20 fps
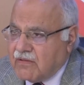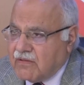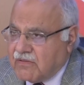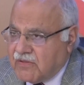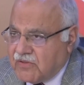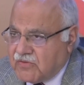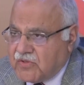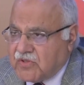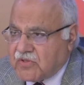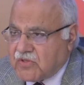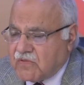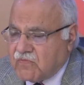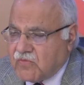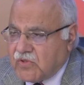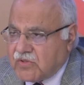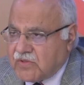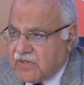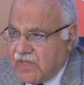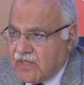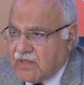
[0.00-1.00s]
decision
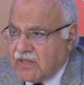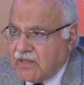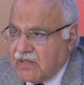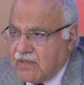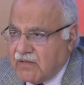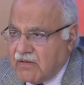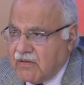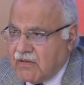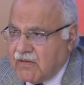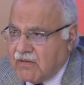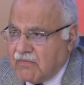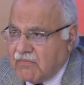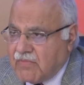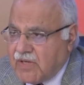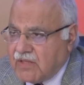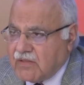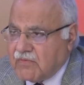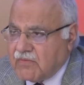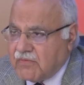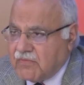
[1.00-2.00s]
was taken
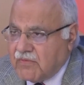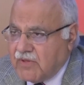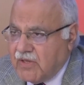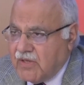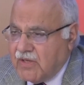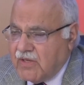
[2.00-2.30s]
by the